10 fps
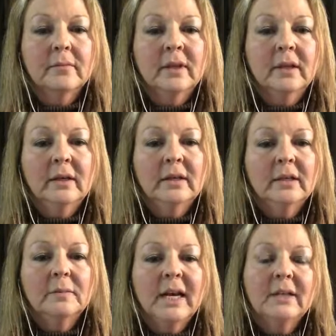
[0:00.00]
And
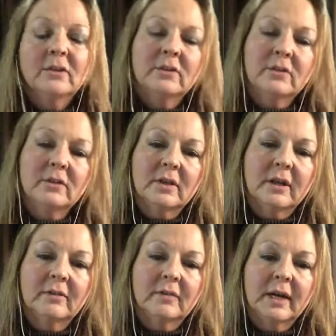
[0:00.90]
imagine yourself
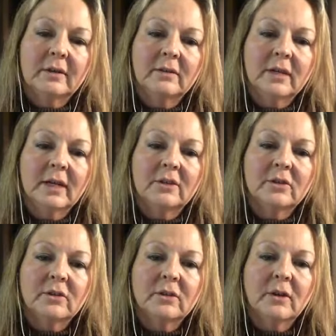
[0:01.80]
out in nature
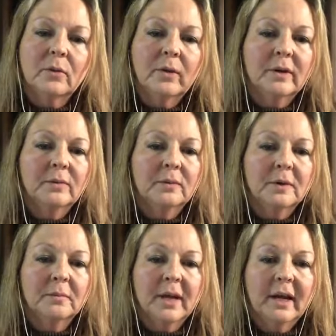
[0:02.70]
on a well worn
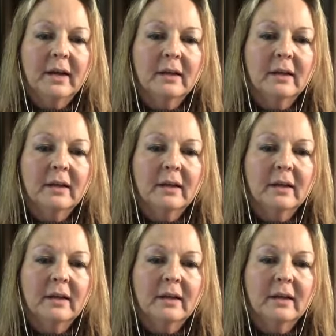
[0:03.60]
path.